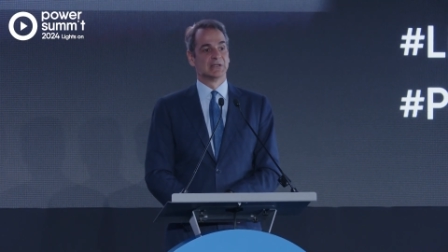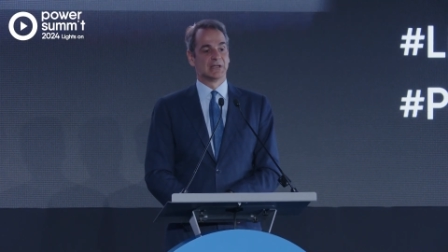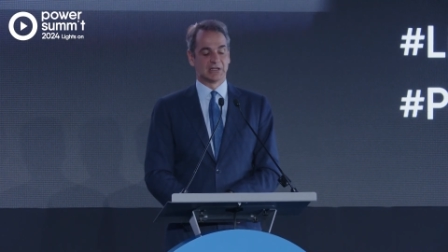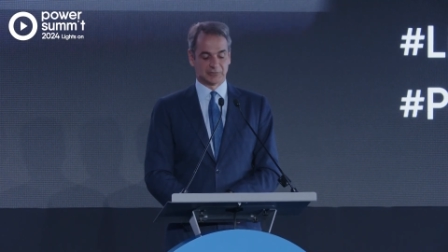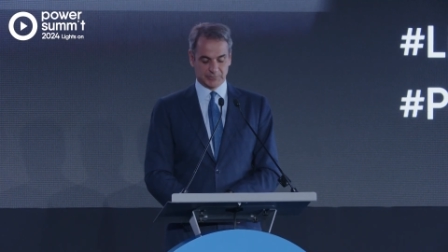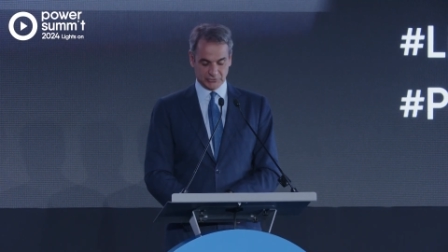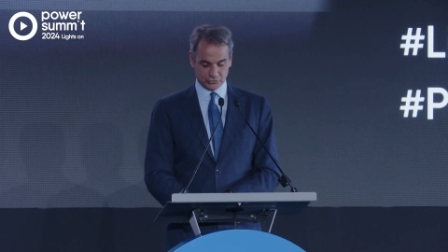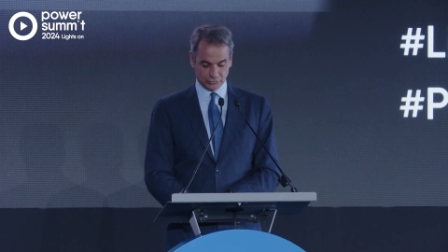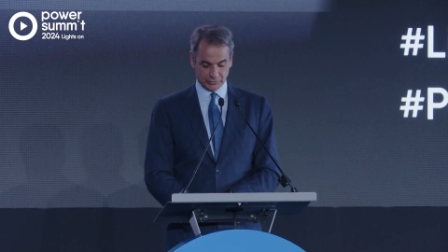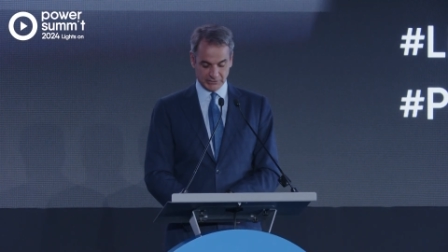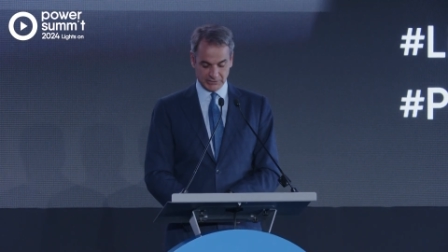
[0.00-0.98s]
has been
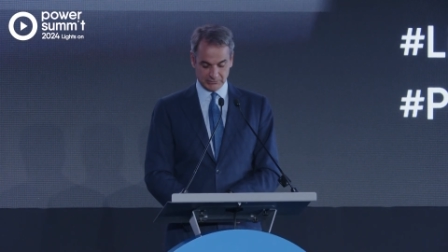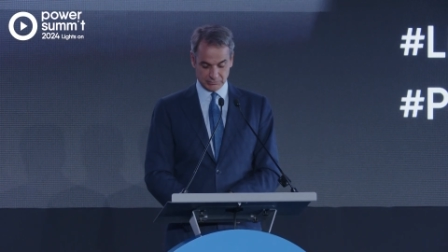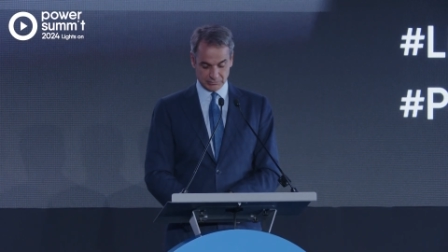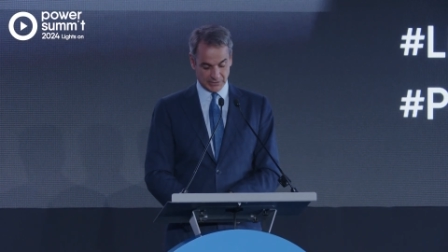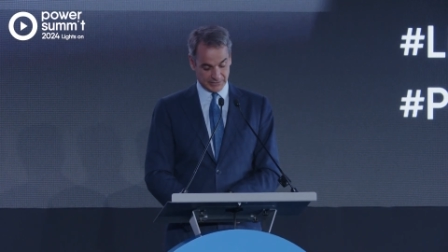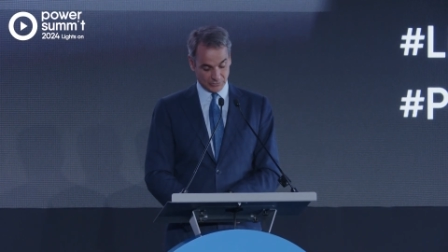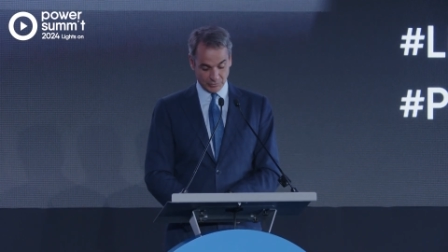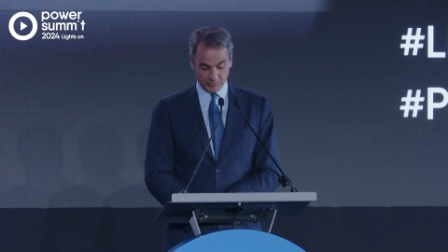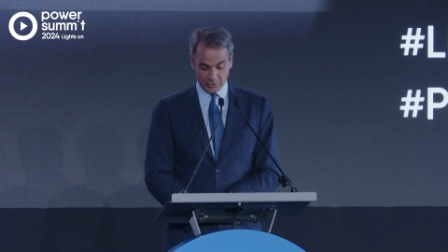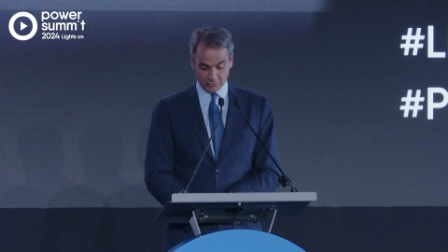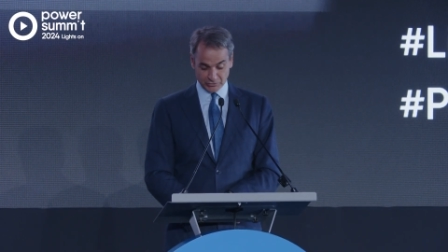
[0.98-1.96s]
truly, I think,
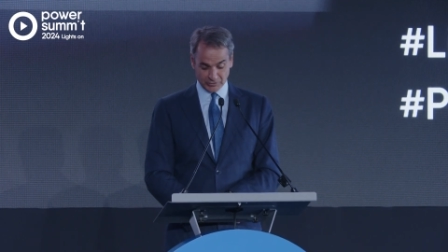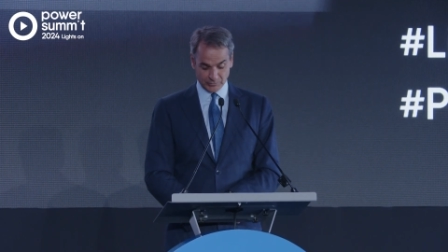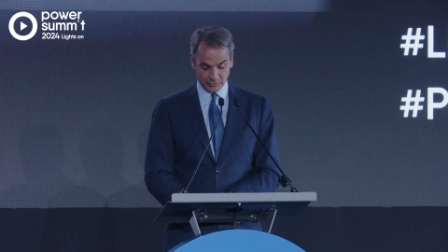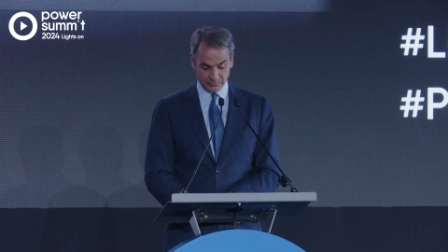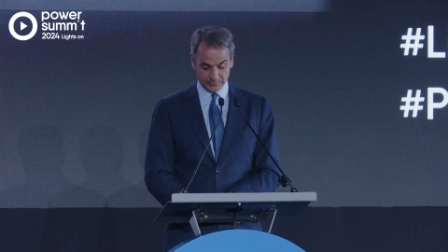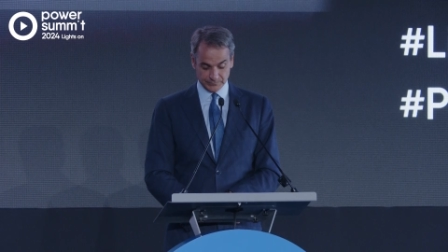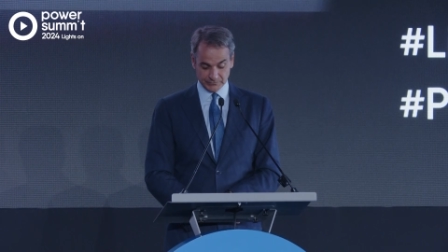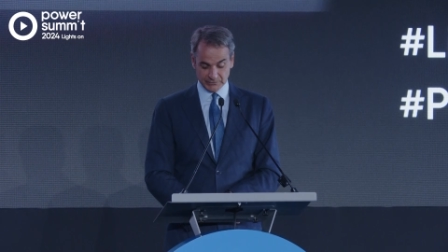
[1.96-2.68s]
remarkable.